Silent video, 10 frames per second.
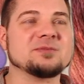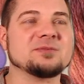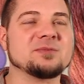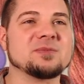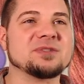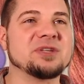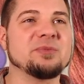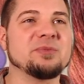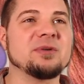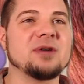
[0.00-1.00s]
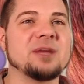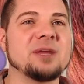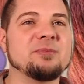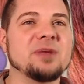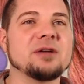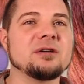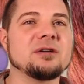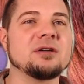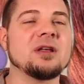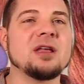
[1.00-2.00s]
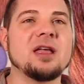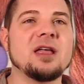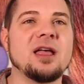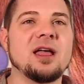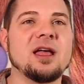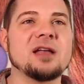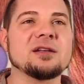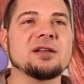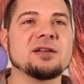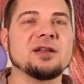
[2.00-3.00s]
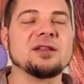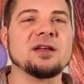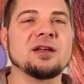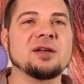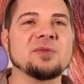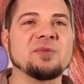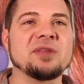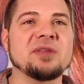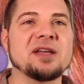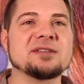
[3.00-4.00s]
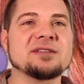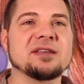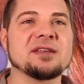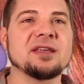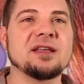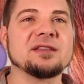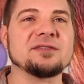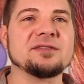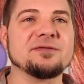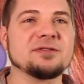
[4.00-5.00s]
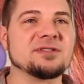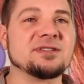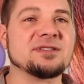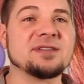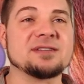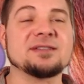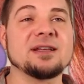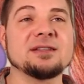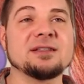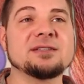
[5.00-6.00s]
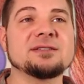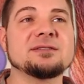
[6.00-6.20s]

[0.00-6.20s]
cheaper and better, and the plan is to get the first 6 dailies.